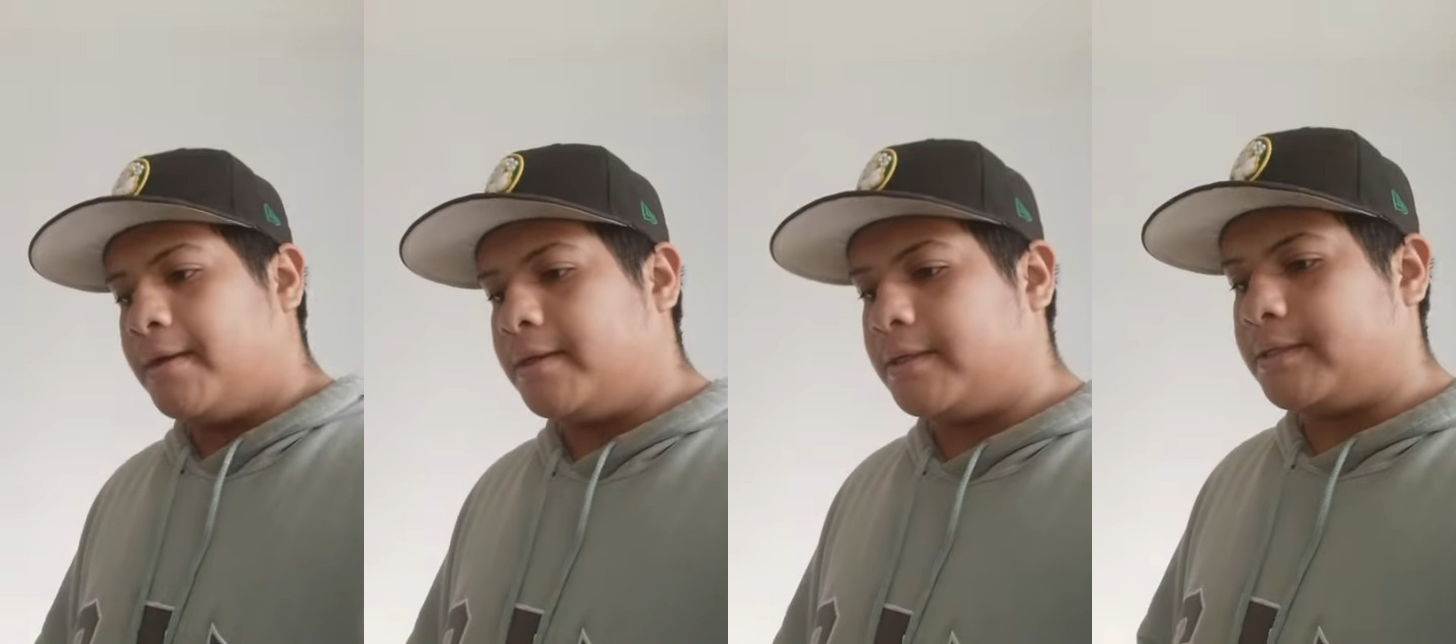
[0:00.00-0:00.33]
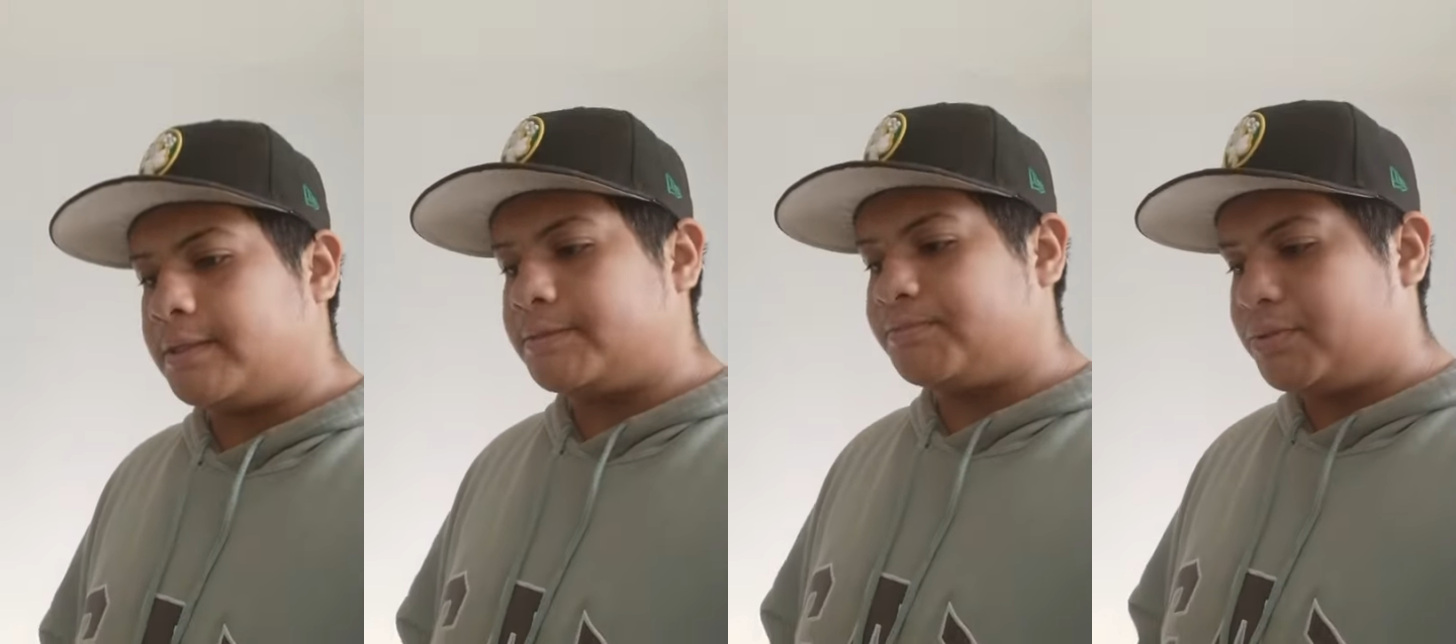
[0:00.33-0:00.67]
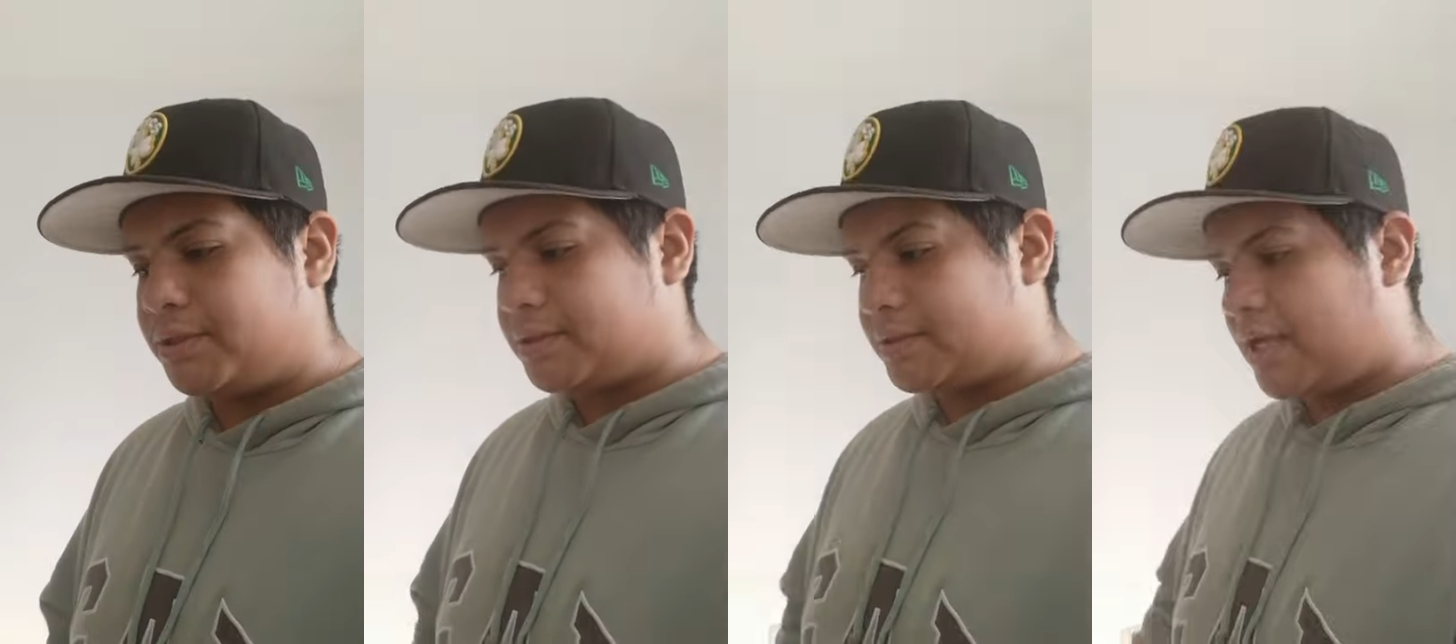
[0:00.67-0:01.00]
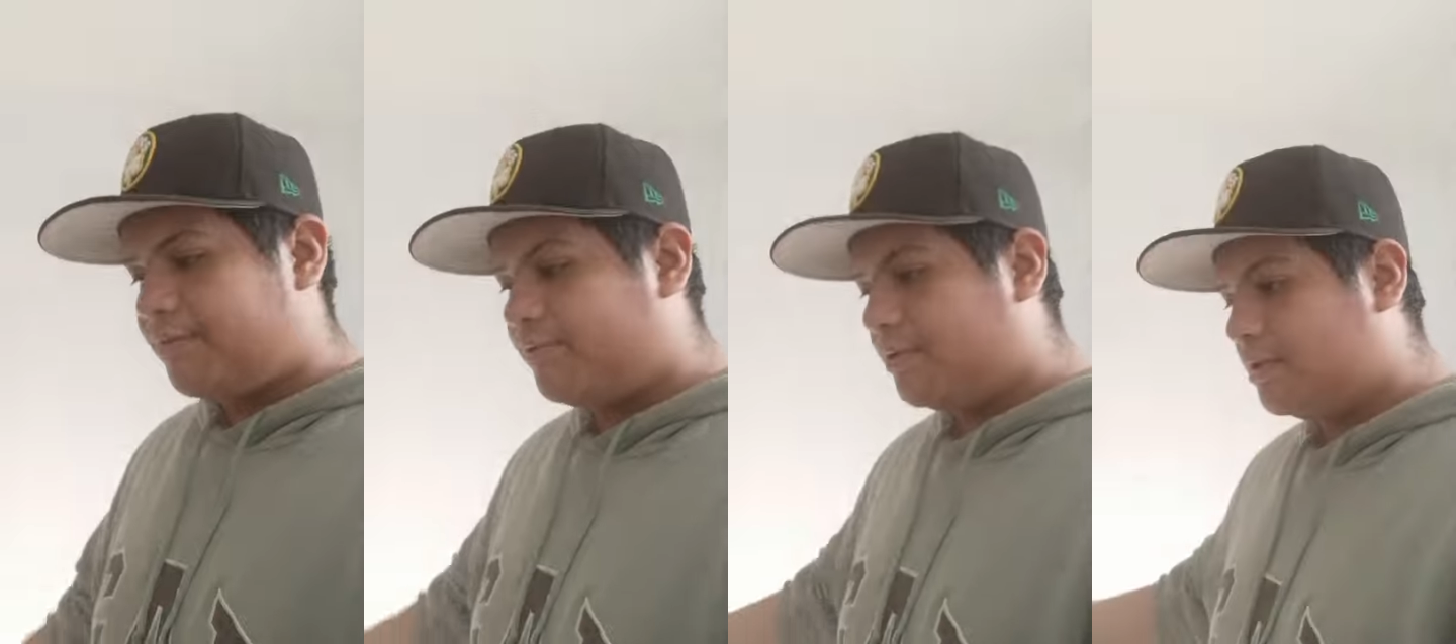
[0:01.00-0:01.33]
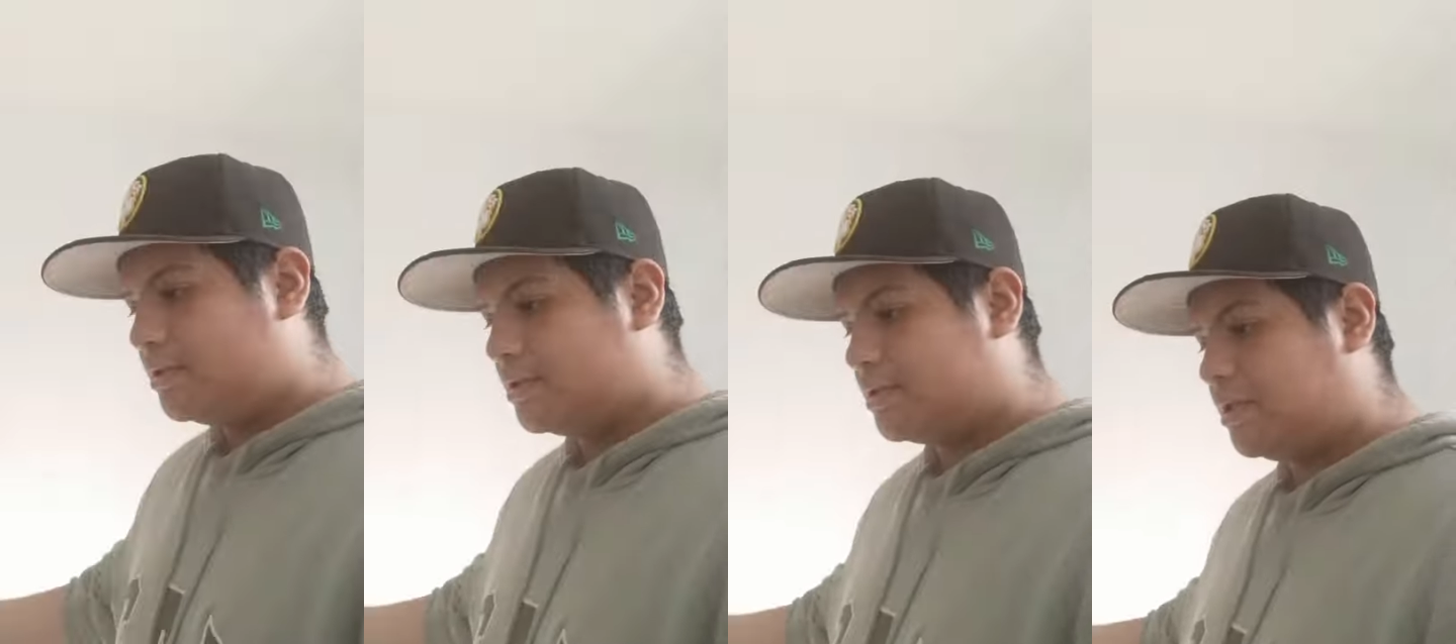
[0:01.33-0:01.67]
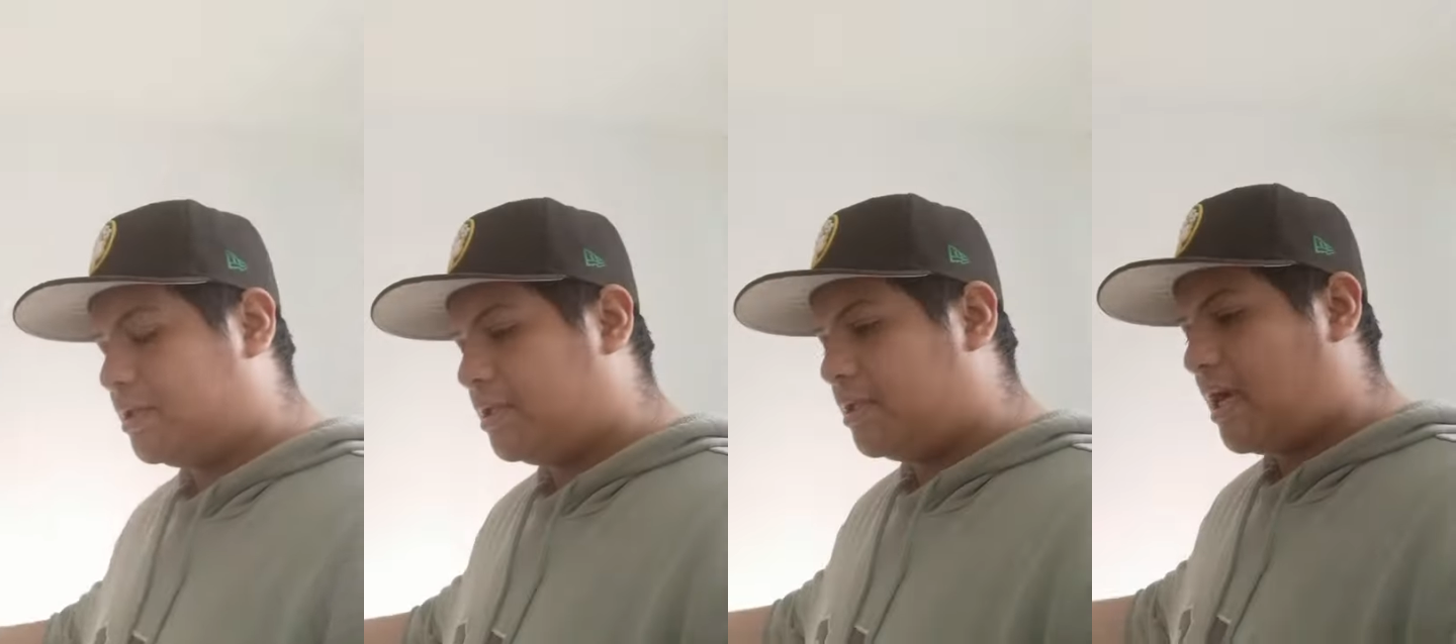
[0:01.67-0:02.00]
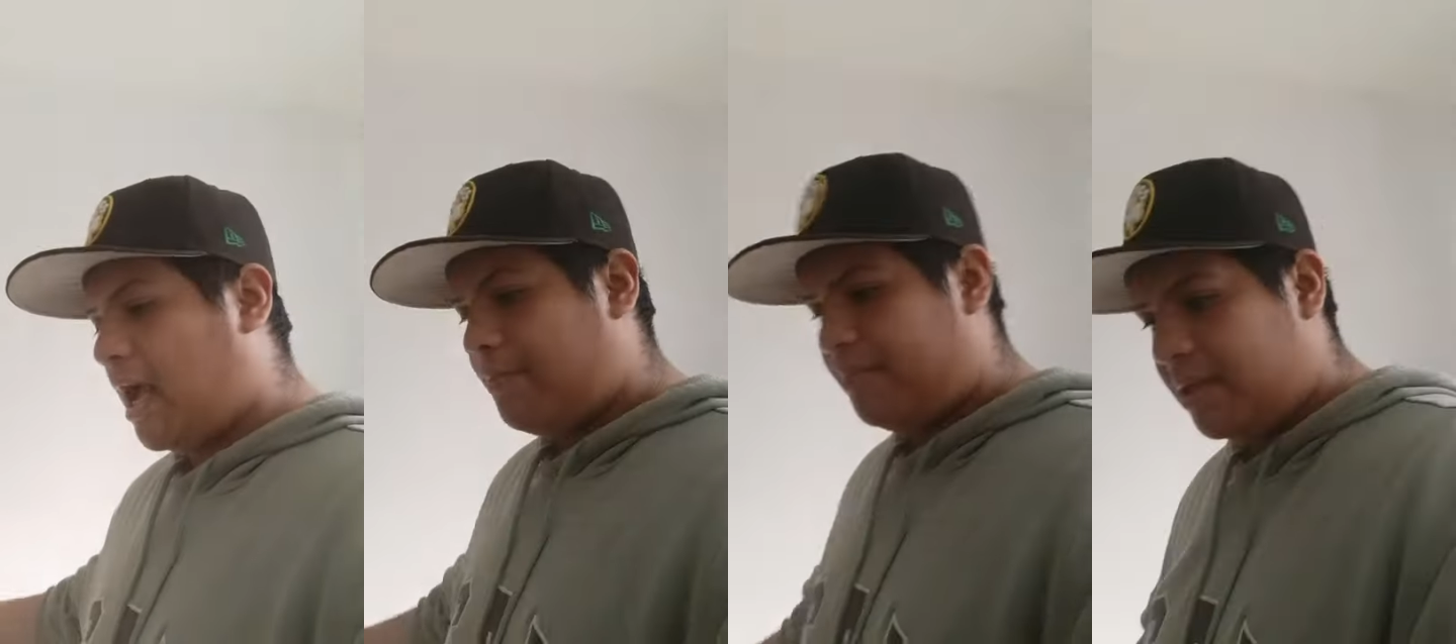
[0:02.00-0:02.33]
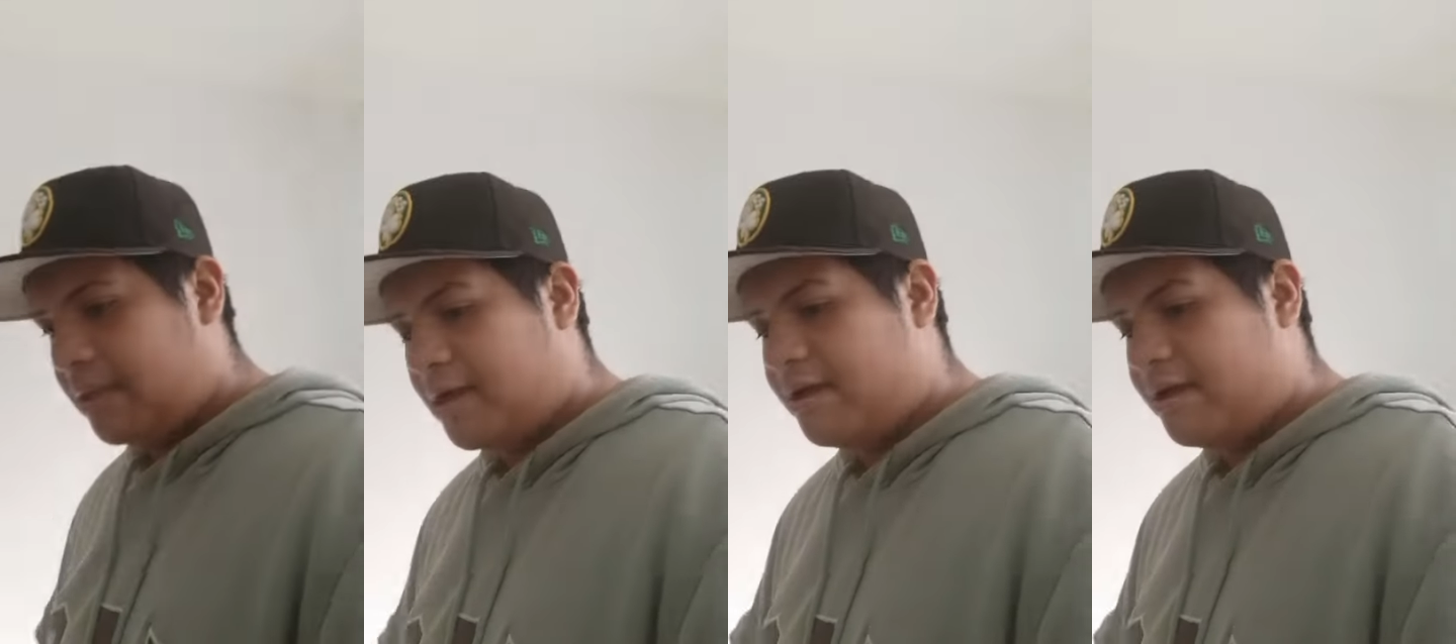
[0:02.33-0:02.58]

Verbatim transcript: Uh, but I feel happy,